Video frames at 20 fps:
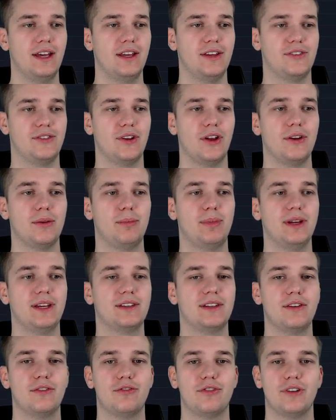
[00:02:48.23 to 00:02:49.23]
is not a
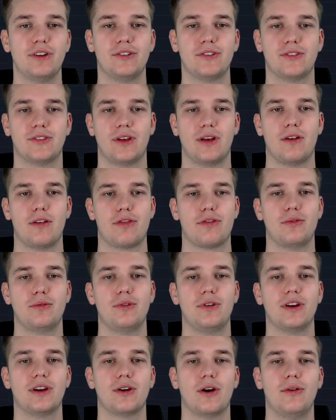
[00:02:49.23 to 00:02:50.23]
big difference
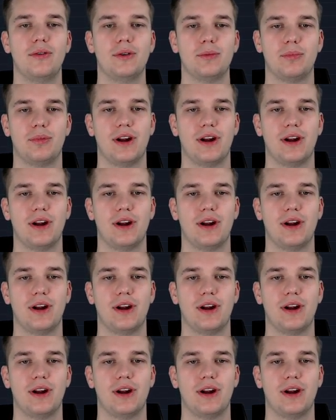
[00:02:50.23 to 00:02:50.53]
through the current